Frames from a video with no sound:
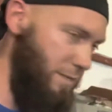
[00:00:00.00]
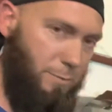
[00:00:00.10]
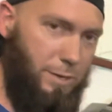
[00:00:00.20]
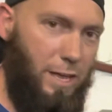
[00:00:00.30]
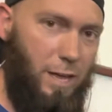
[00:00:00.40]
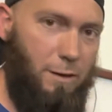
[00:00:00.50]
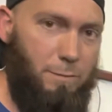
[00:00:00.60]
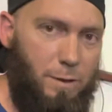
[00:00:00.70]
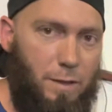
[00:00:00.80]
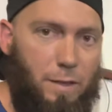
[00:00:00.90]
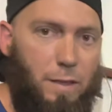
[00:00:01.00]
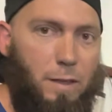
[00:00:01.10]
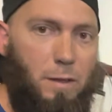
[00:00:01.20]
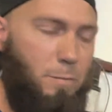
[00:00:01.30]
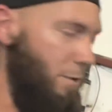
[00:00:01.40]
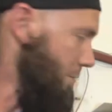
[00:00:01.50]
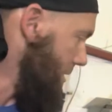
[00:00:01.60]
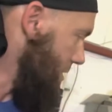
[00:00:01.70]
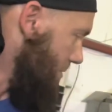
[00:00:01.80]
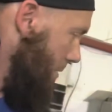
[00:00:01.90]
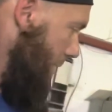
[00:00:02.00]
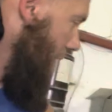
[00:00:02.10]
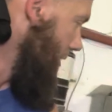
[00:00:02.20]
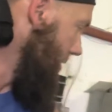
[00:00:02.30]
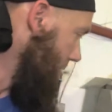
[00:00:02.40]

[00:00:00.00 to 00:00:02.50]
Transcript: when you have pretty much straight panels. I know